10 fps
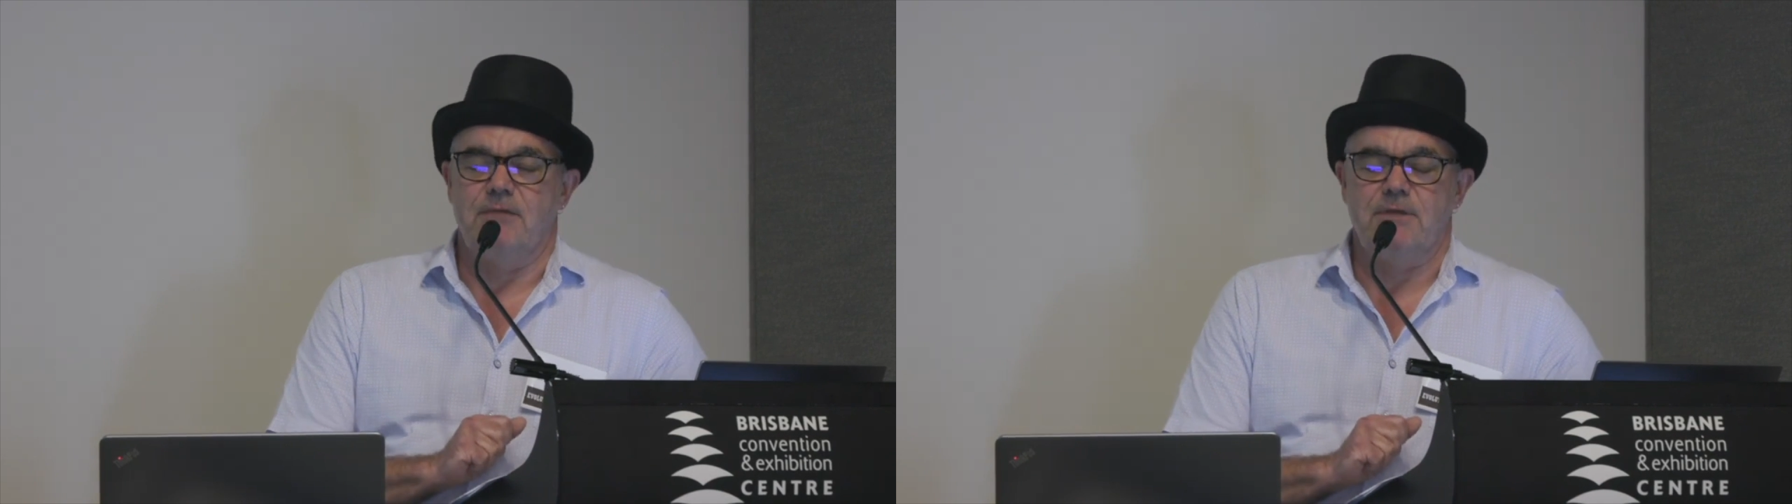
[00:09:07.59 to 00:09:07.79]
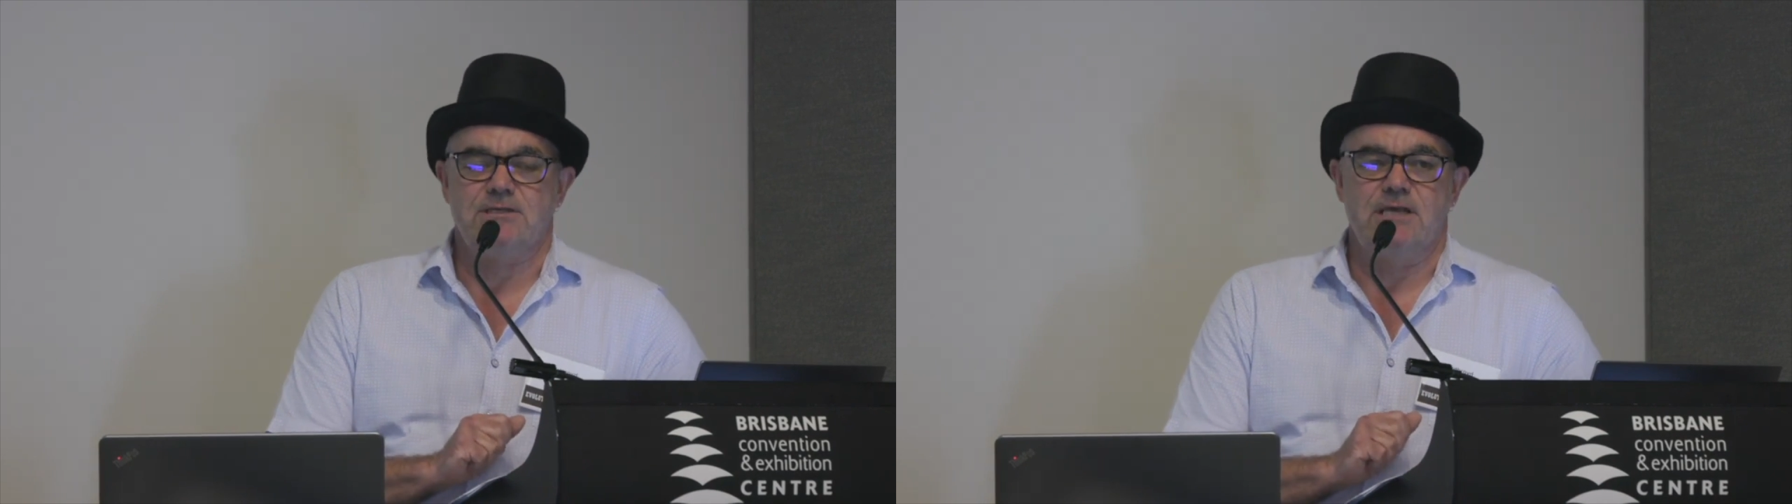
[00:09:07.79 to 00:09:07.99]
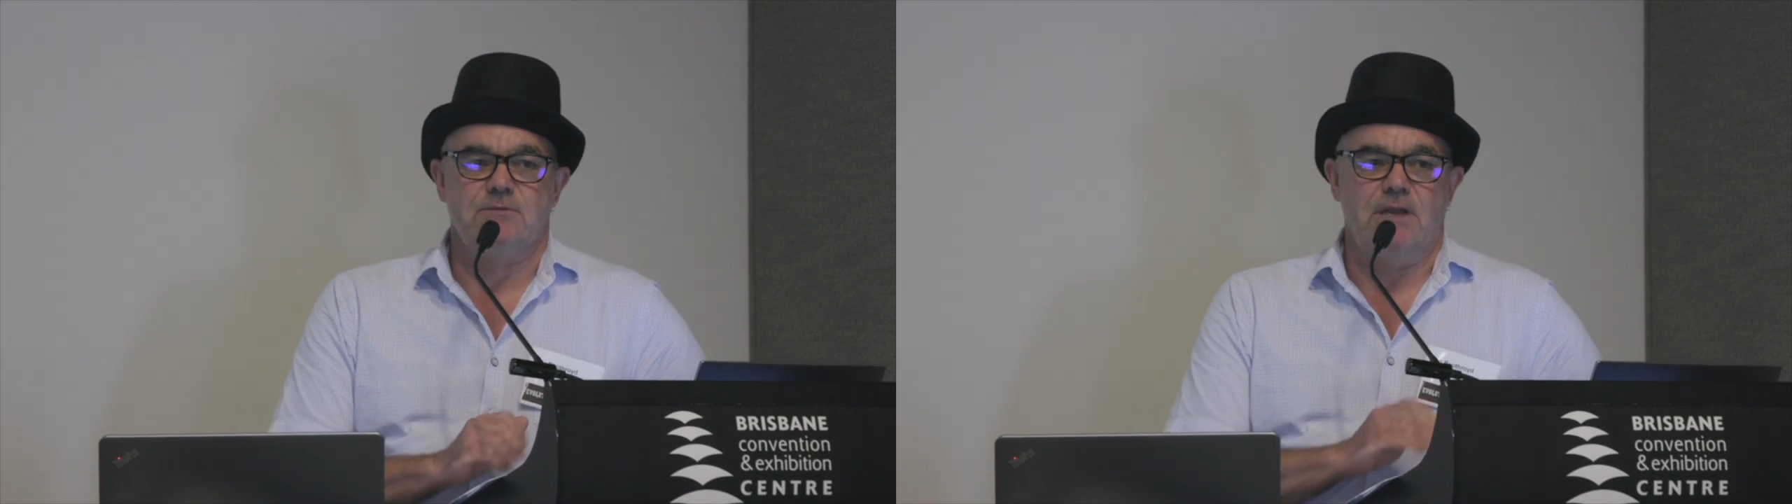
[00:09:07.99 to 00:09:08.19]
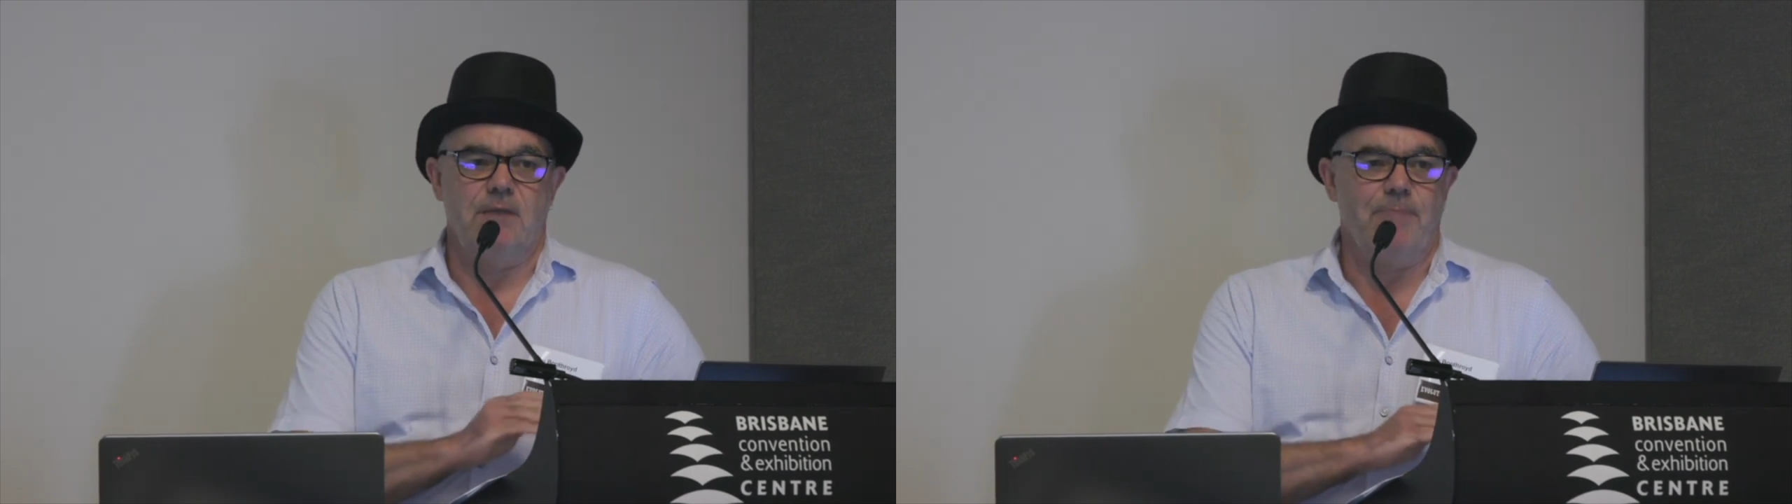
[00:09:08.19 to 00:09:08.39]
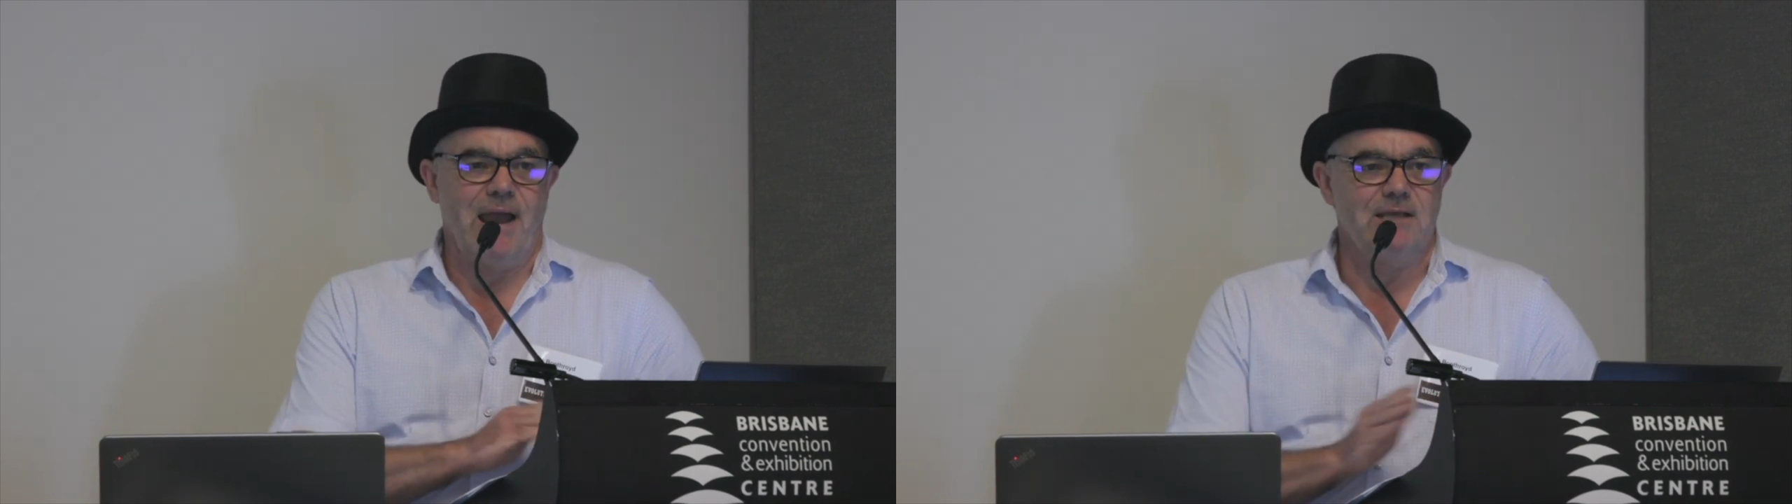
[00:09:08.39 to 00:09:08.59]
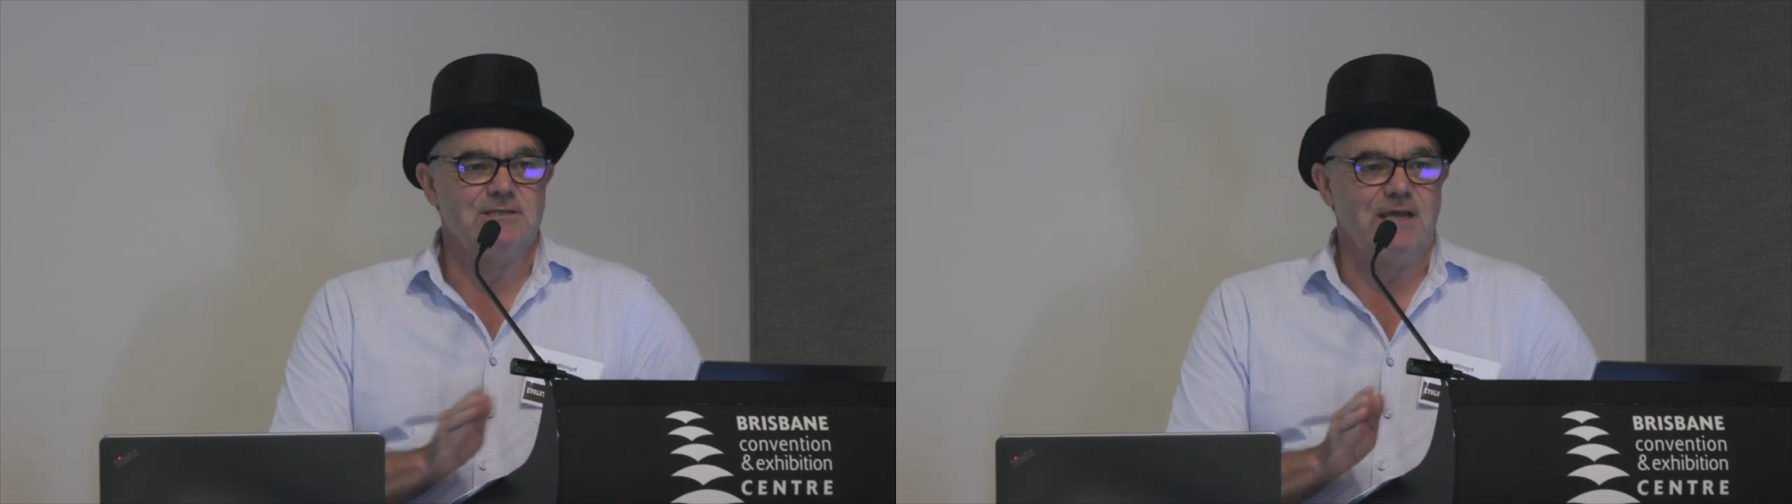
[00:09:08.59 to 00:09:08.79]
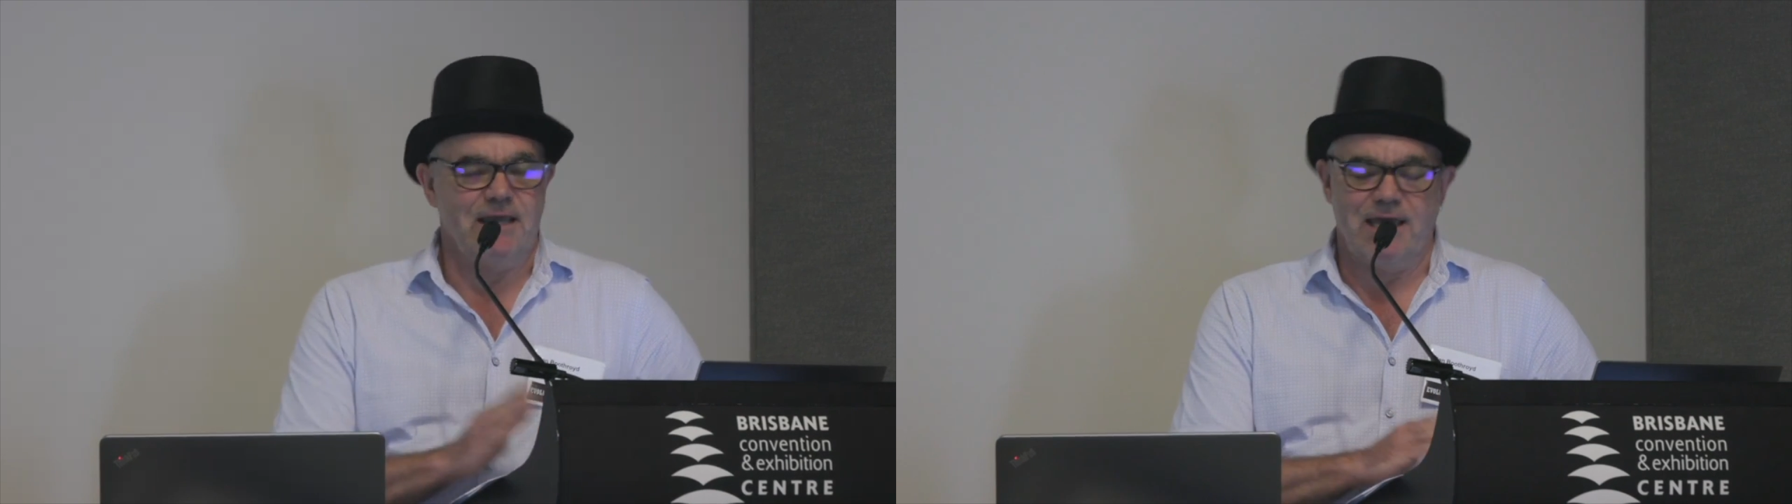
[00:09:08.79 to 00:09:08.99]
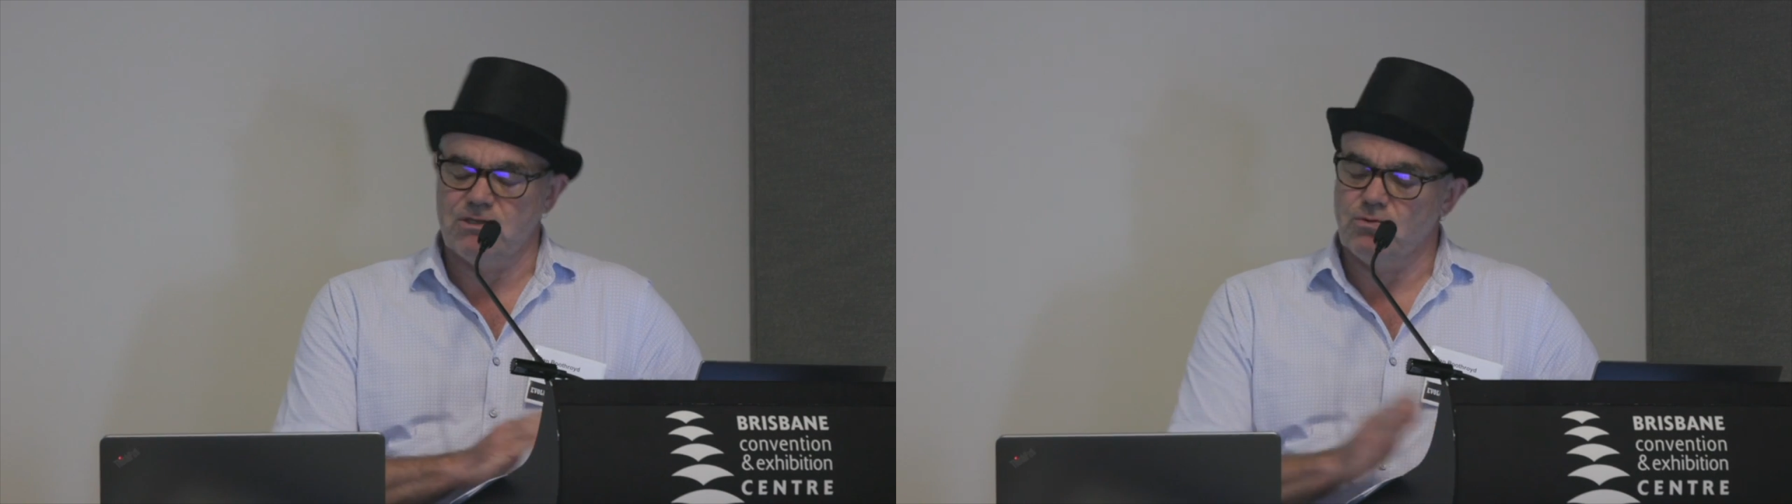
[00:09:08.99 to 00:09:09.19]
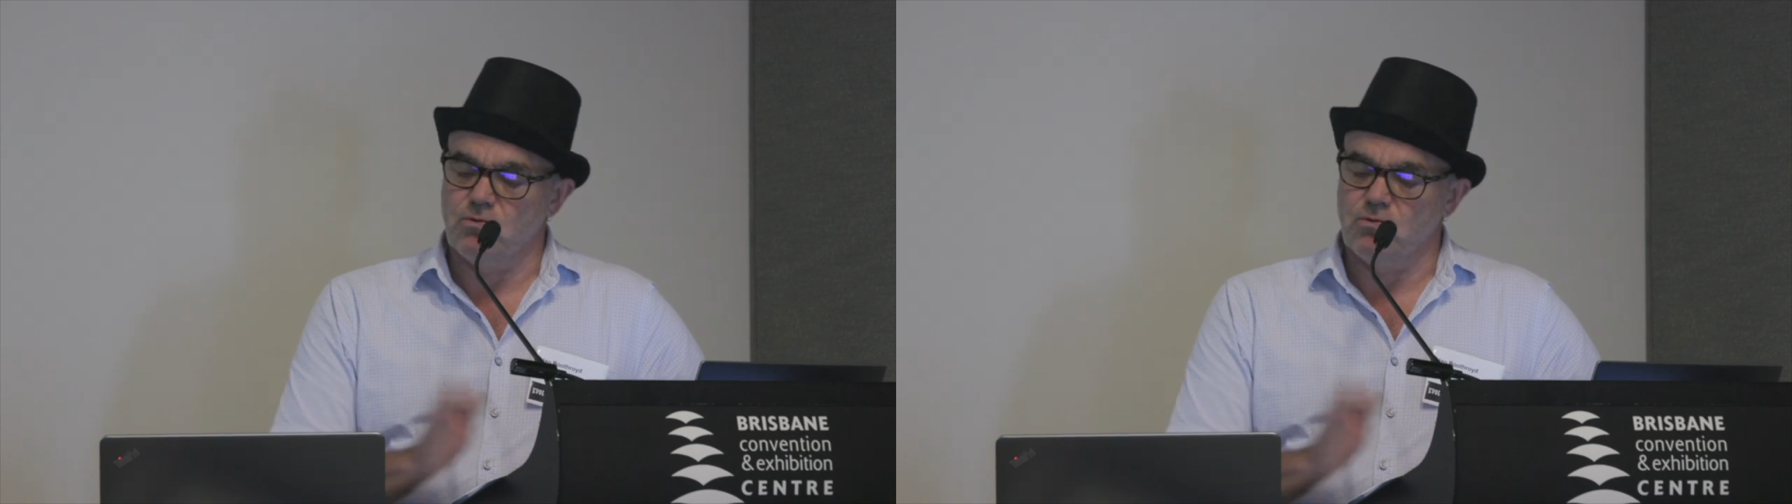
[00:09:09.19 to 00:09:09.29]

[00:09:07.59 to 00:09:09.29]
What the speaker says: assessment and balance that against